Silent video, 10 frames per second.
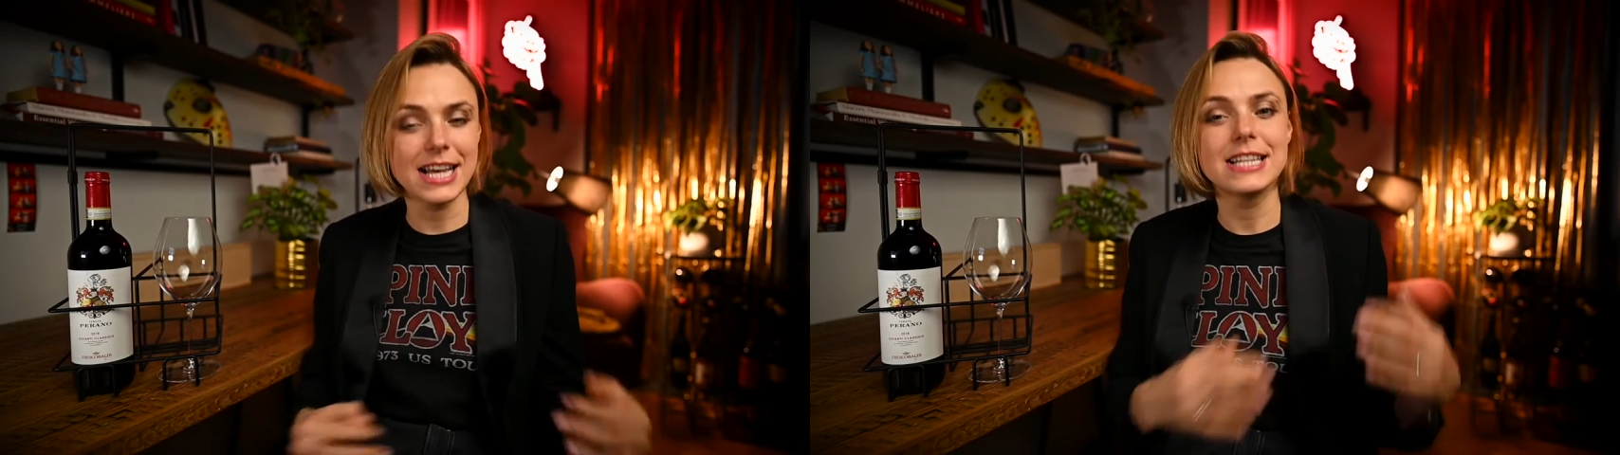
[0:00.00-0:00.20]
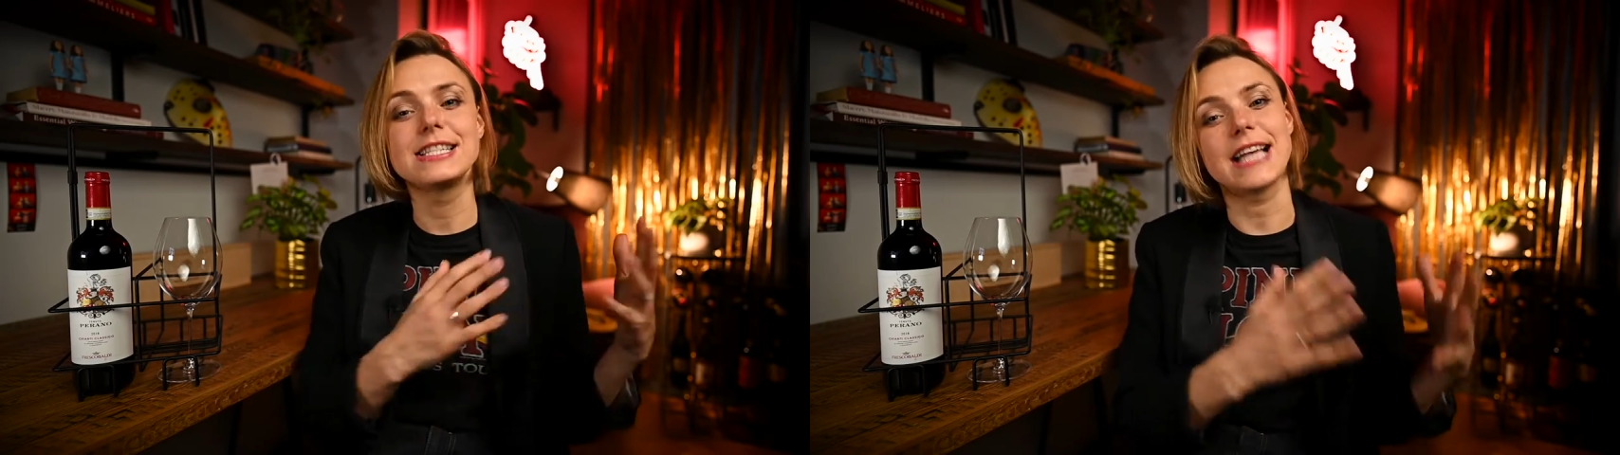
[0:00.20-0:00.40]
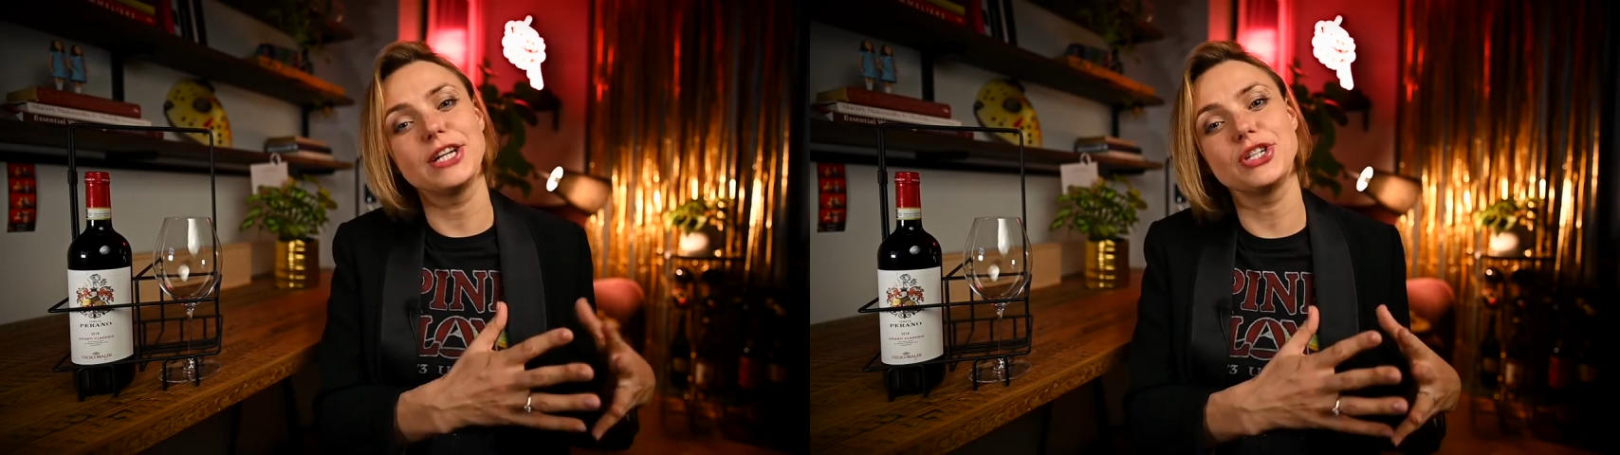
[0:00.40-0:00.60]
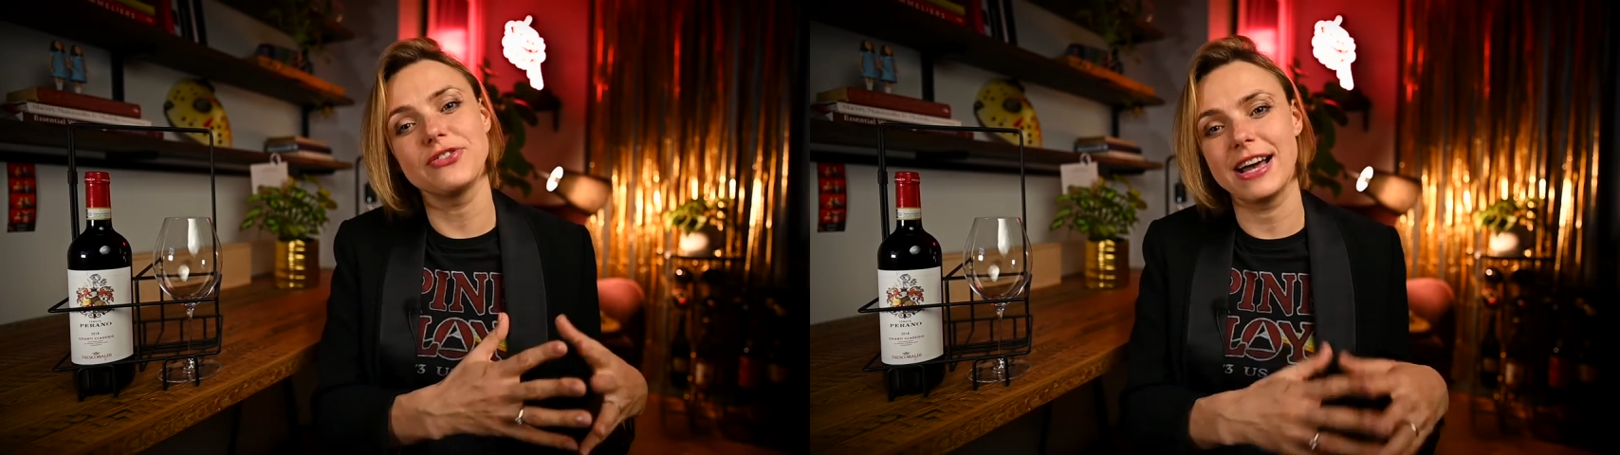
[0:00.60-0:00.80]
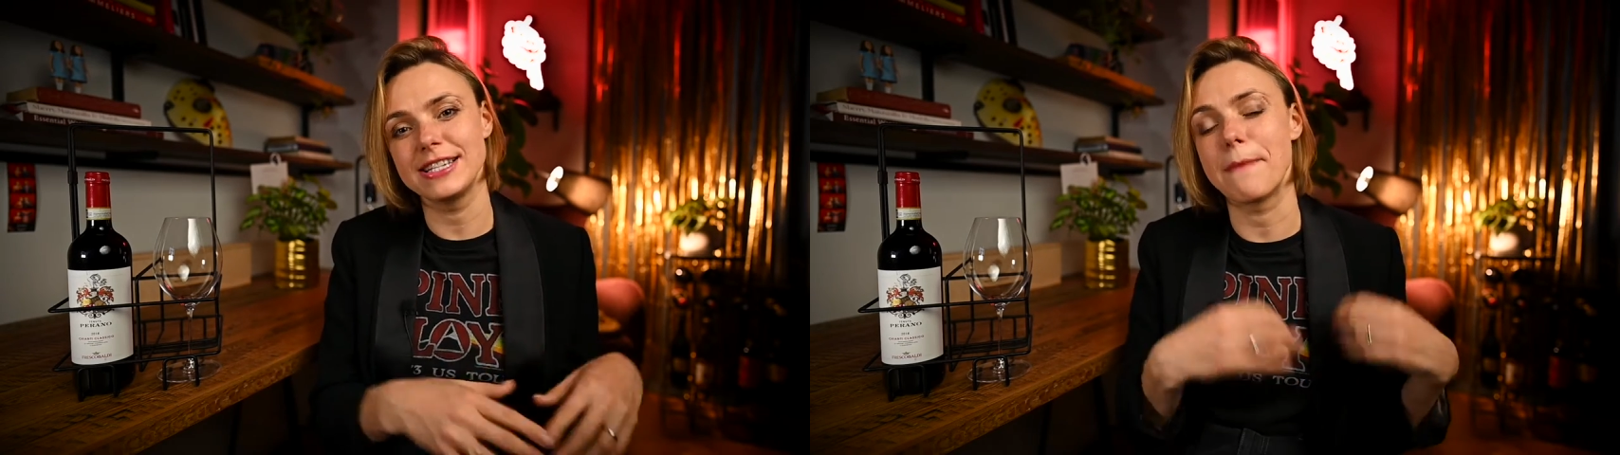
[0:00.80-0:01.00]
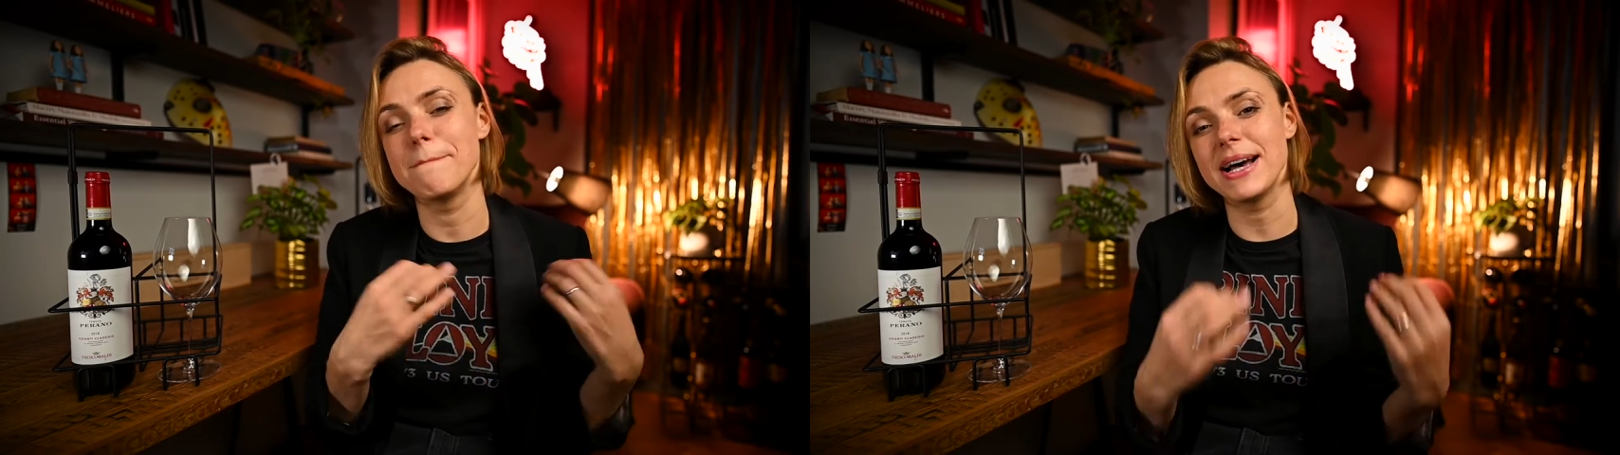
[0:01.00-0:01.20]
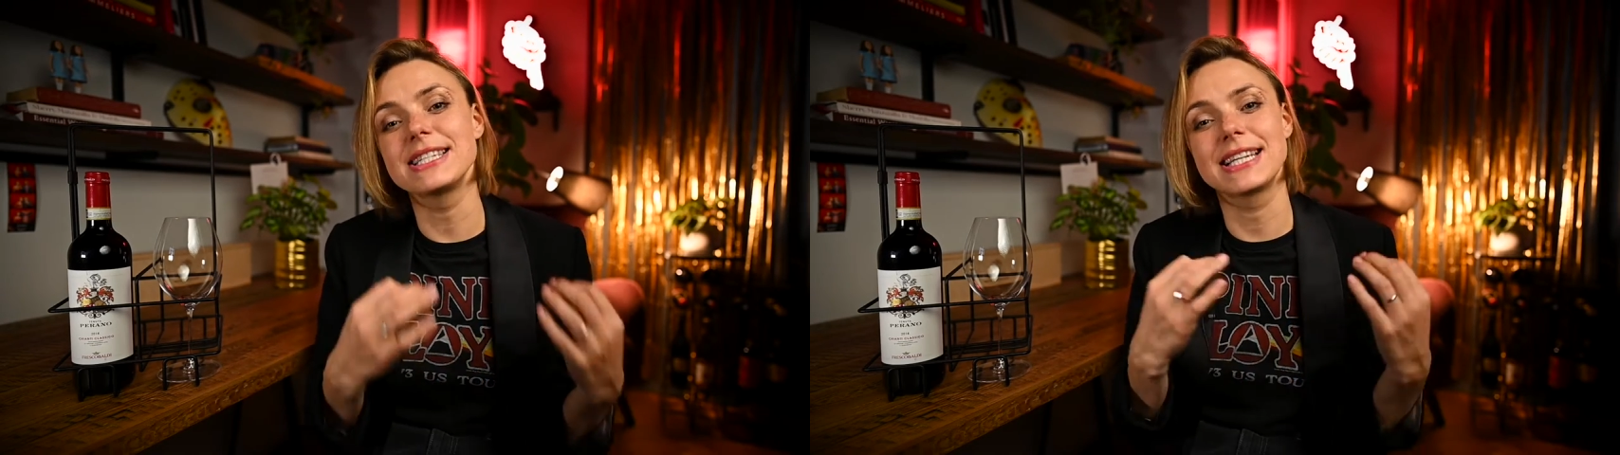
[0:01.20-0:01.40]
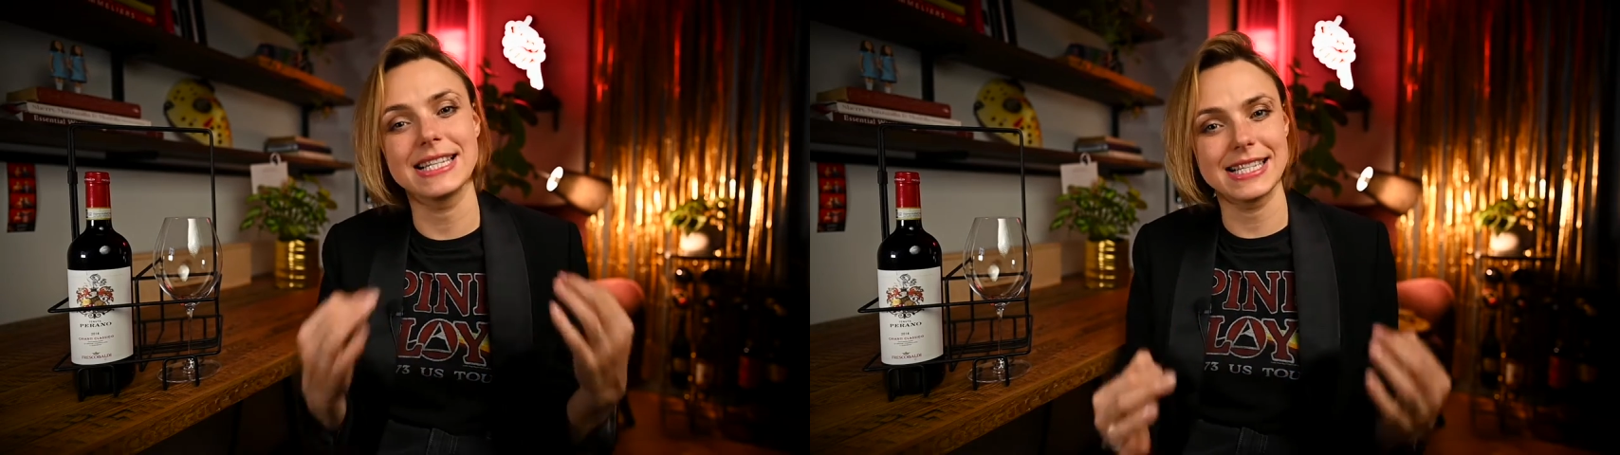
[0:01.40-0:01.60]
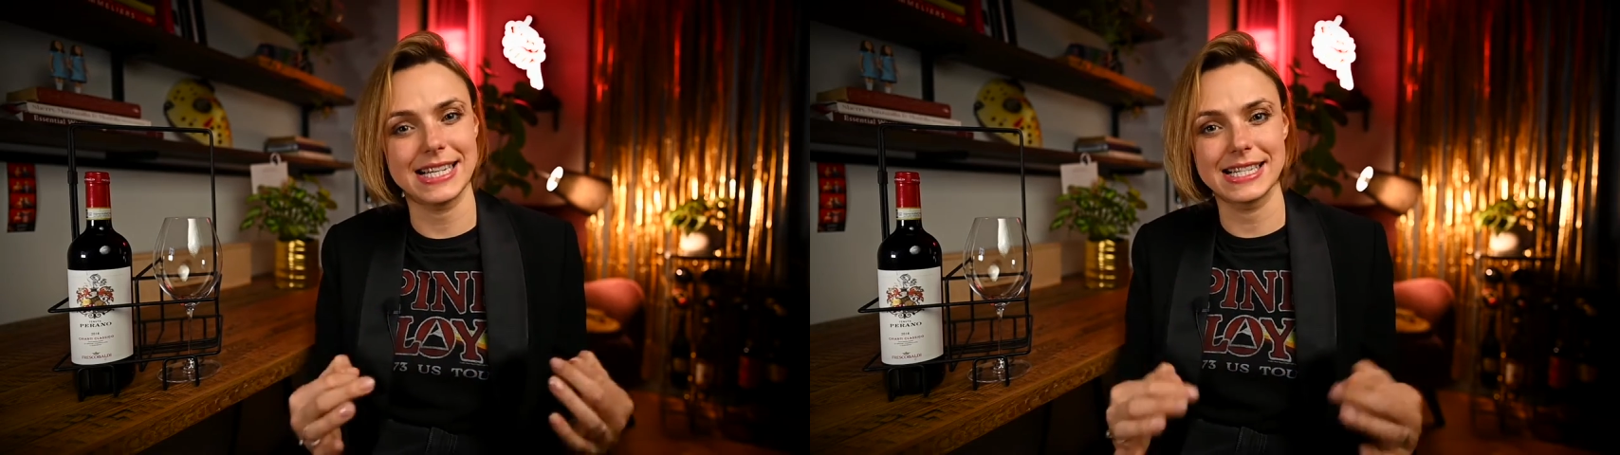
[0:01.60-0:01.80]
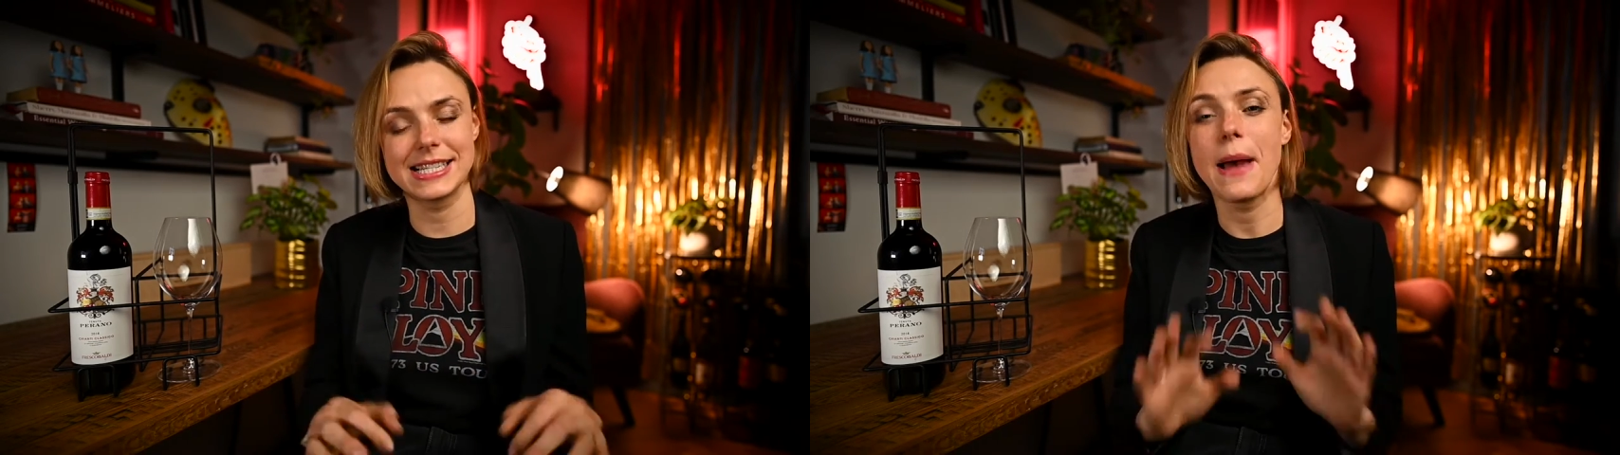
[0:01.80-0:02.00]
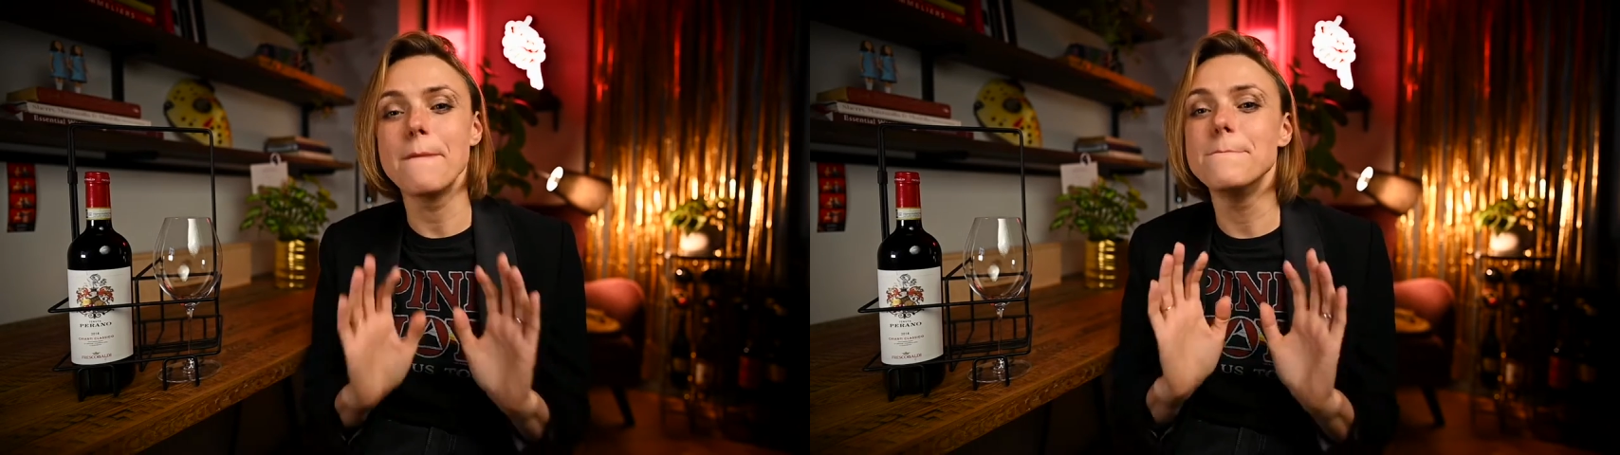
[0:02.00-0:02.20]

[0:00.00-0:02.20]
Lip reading: Sangiovese must consist